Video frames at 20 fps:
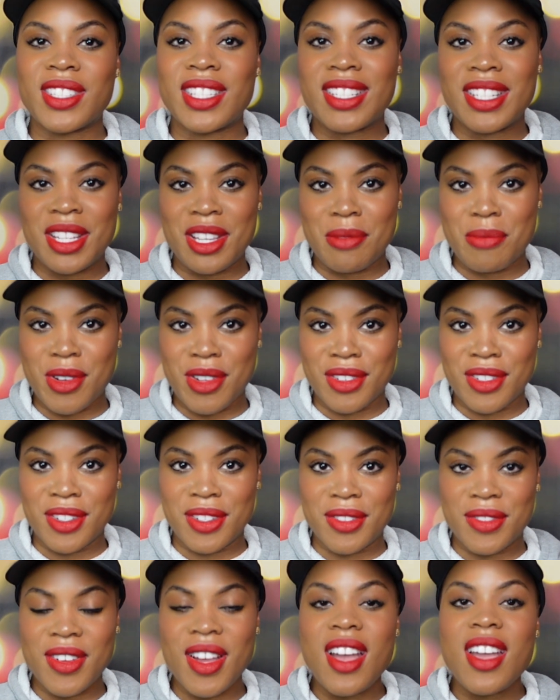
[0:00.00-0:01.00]
the team
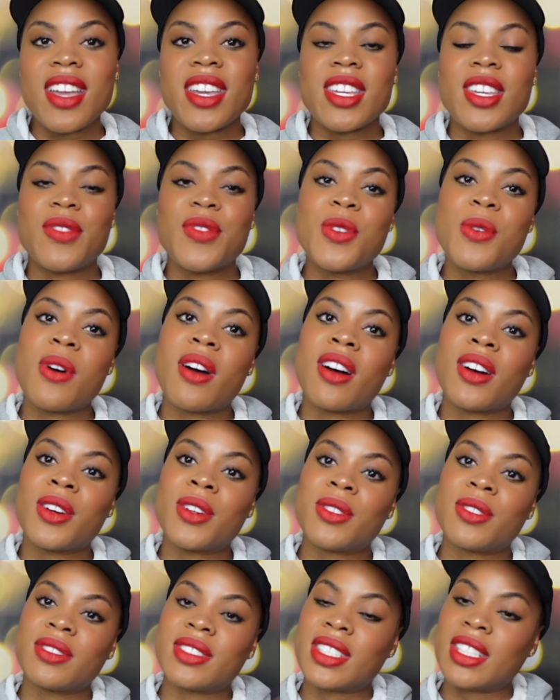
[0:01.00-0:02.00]
of if you are
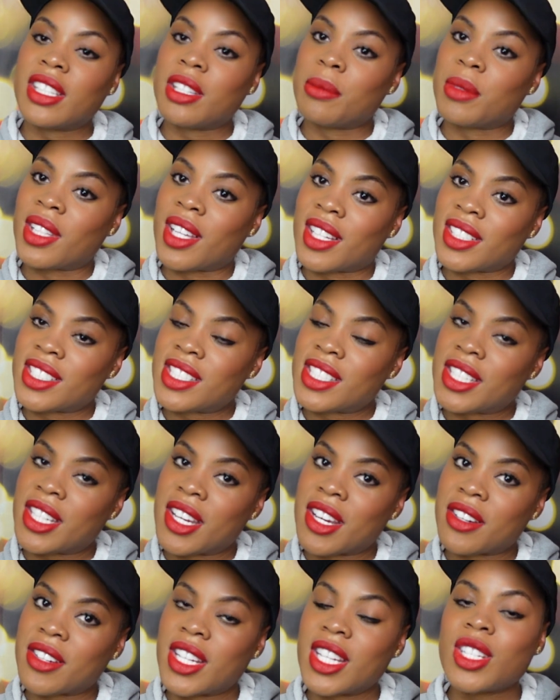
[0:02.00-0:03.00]
on team lost
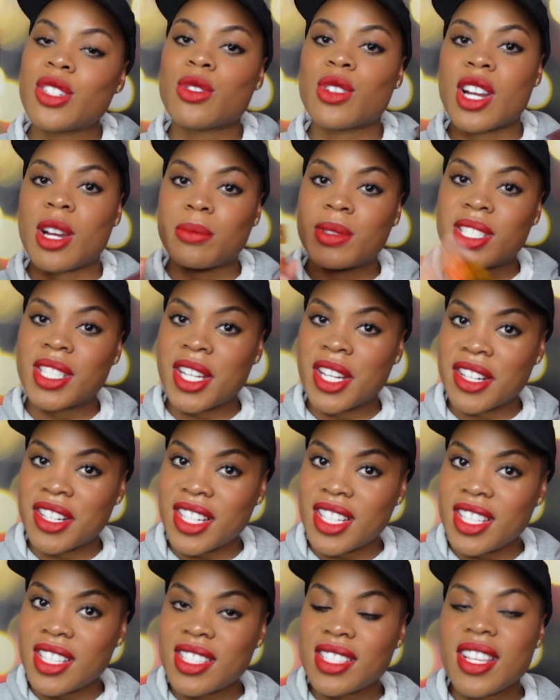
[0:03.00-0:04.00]
cherry drop
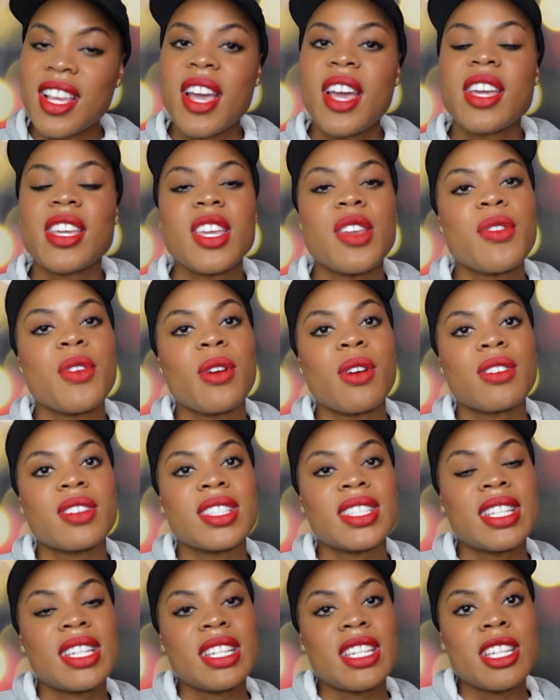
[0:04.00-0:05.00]
cherries if you're
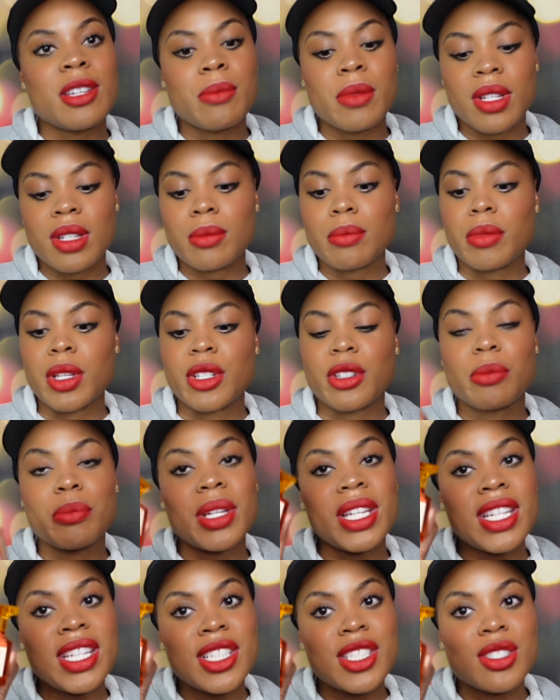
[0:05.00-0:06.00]
on team bitter
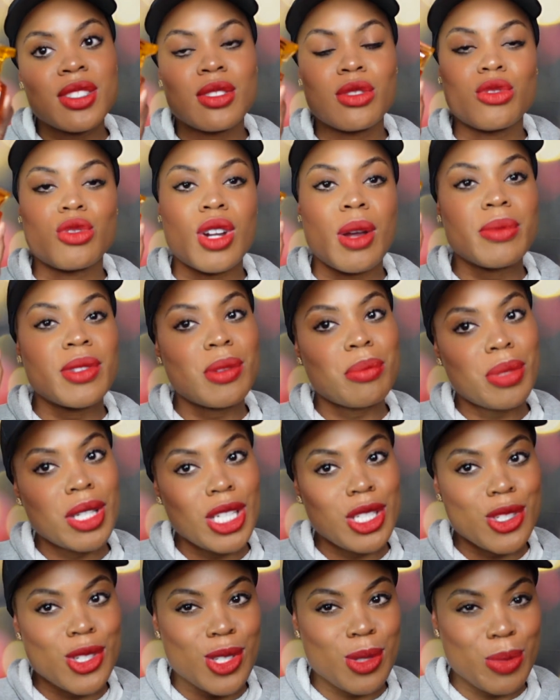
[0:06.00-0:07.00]
peach drop them
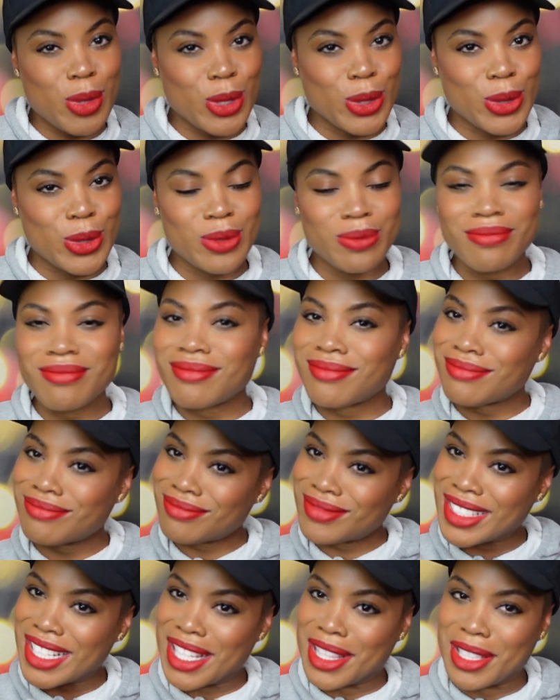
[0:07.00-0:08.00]
peaches poo
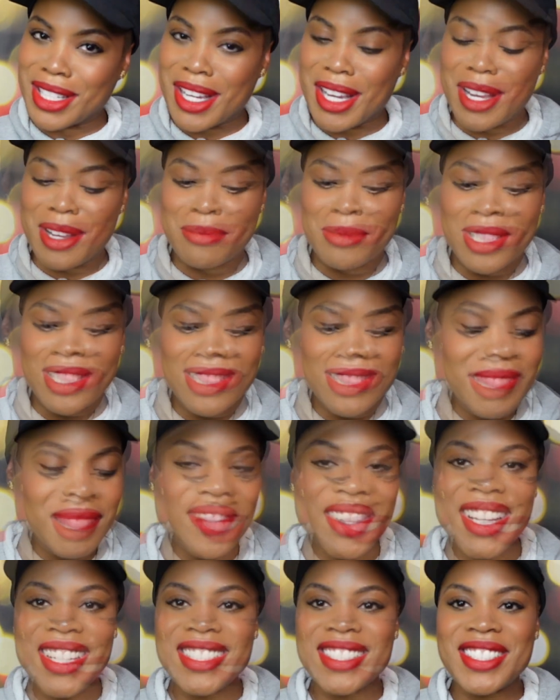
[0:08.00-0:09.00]
in the
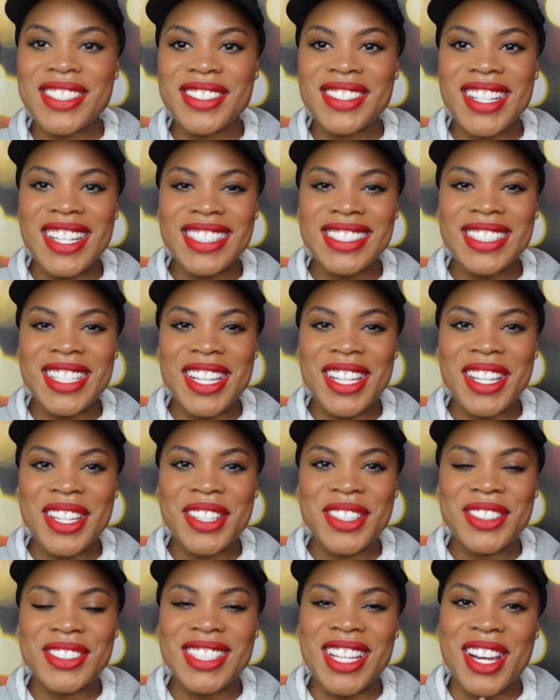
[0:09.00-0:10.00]
comments until next time
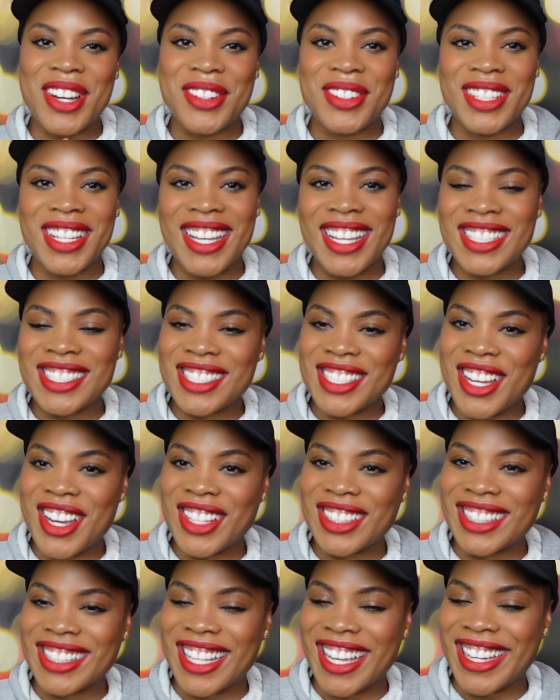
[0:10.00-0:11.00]
elves i will catch
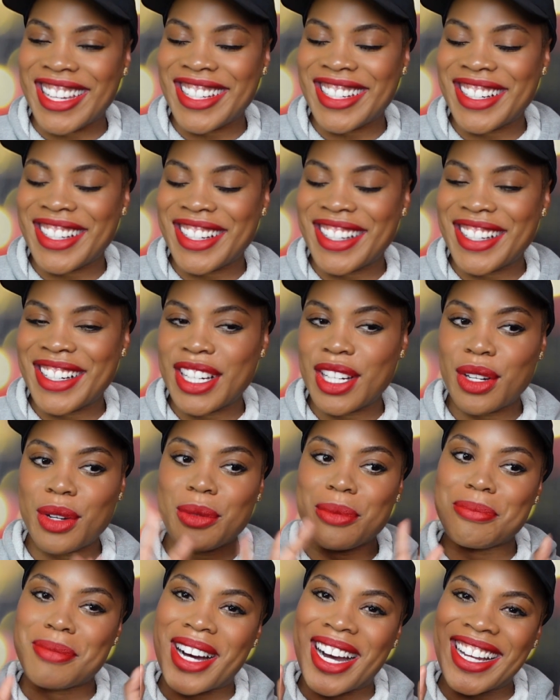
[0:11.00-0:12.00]
y'all later
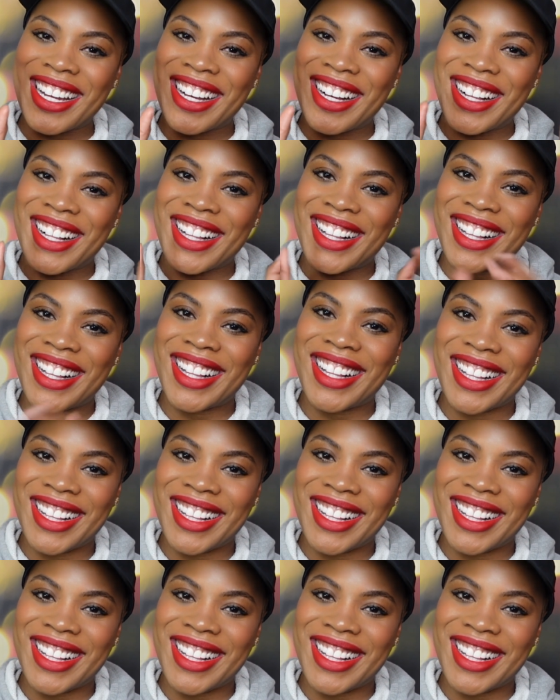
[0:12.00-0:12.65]
bye y'all